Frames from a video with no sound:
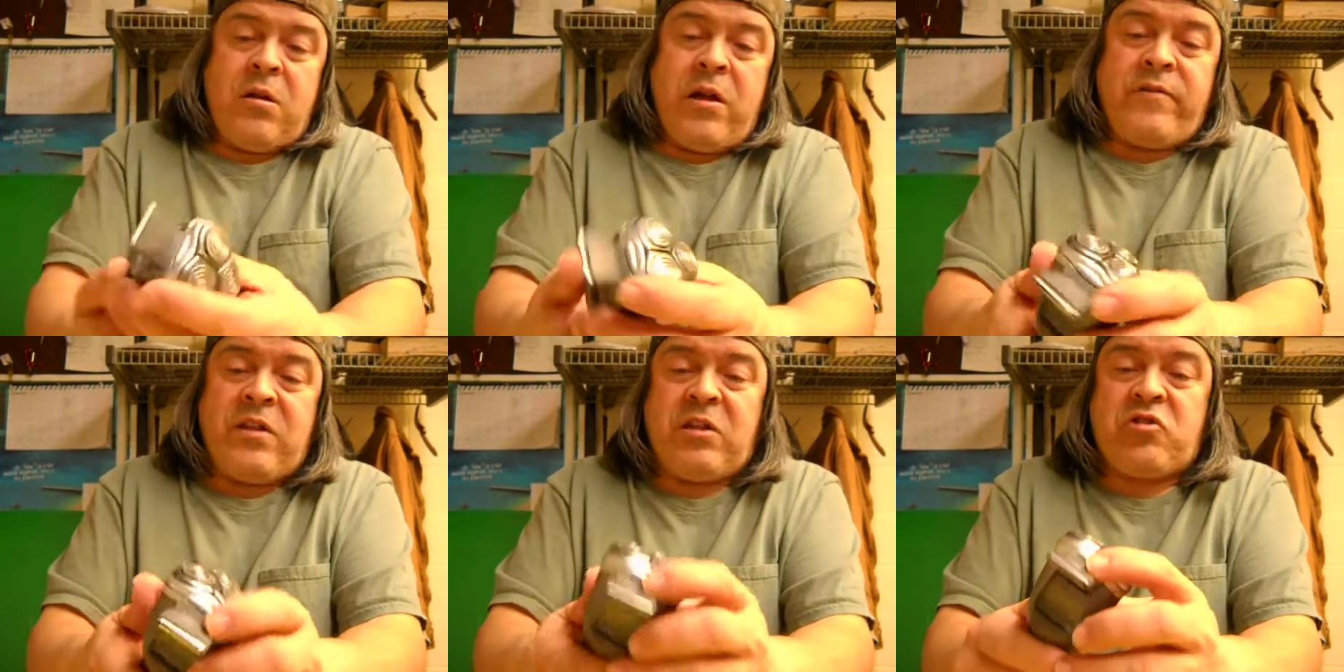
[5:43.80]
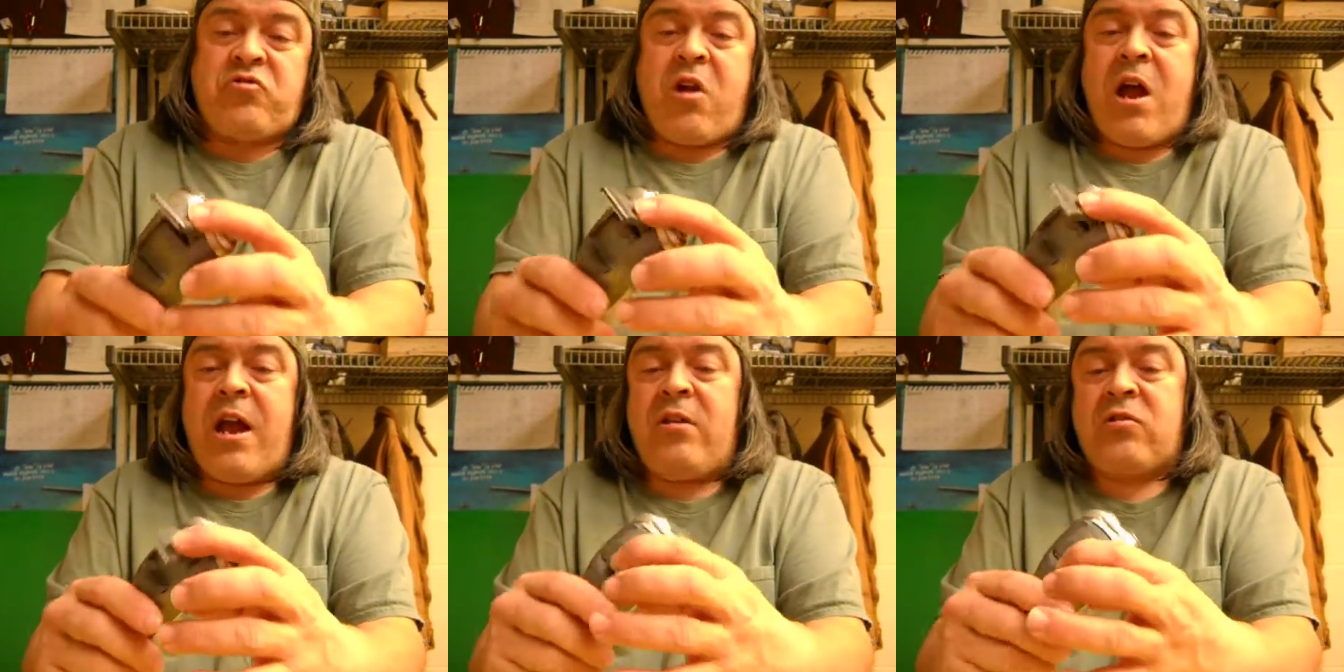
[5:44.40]
Everything's
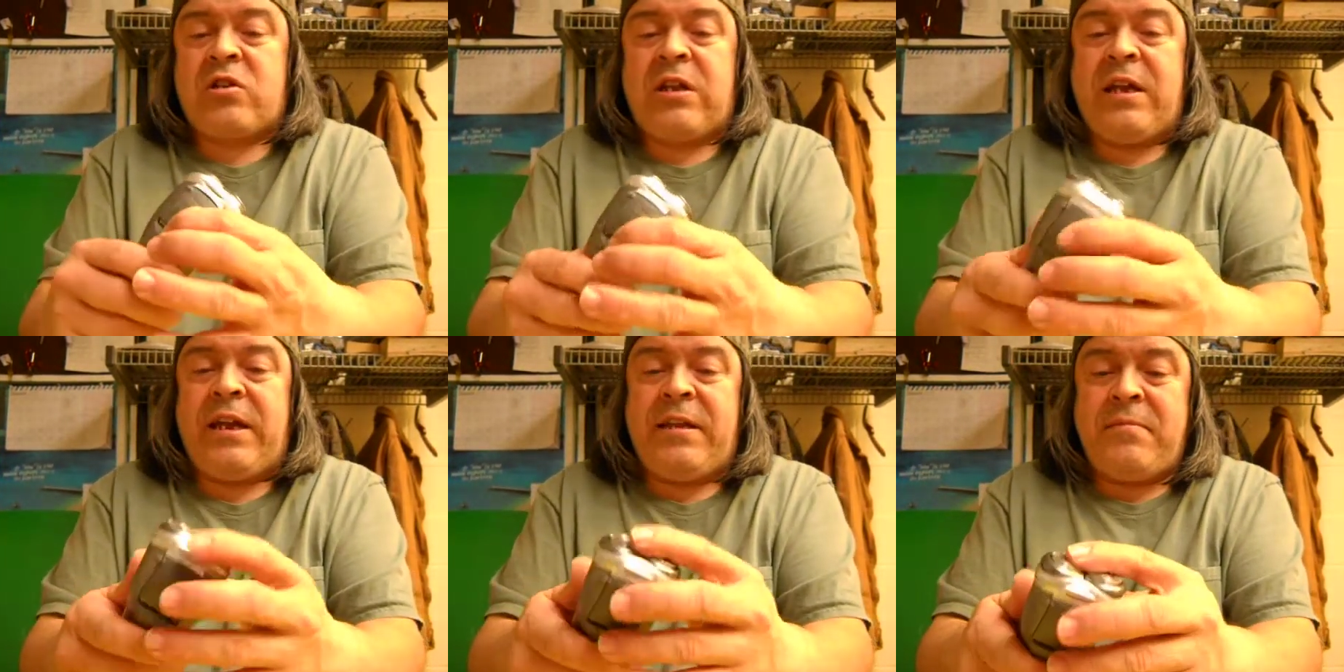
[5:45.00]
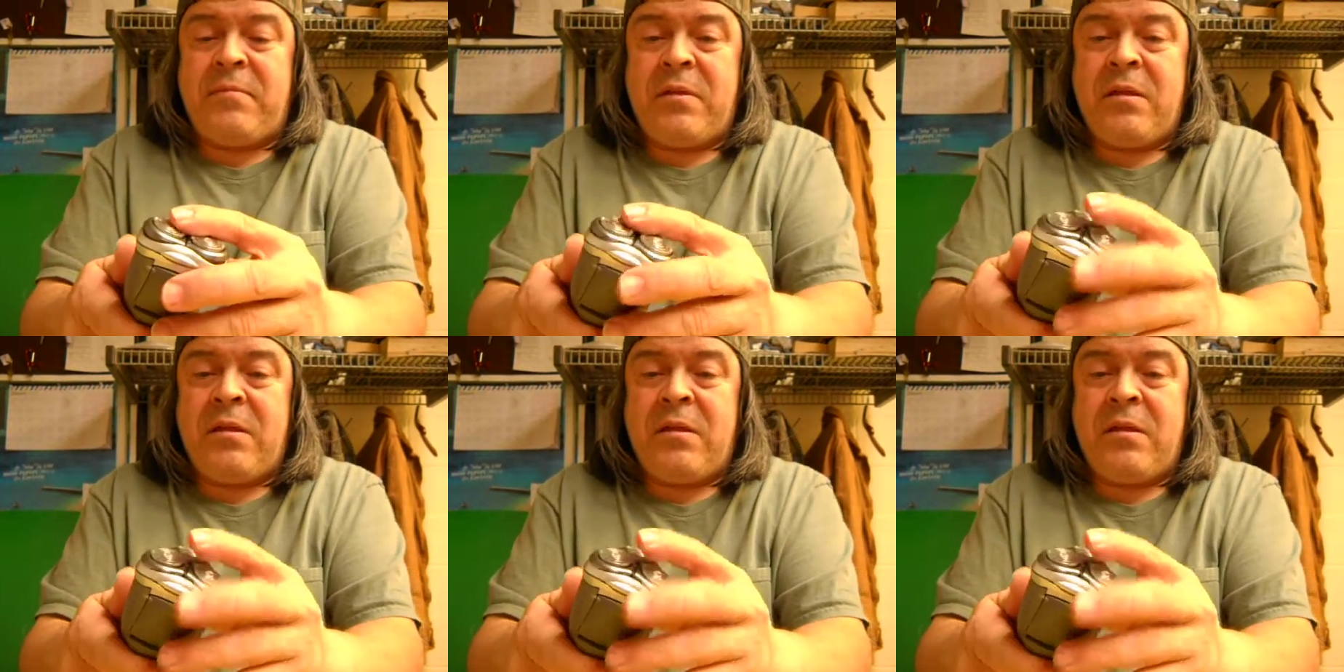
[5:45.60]
dry, looks clean.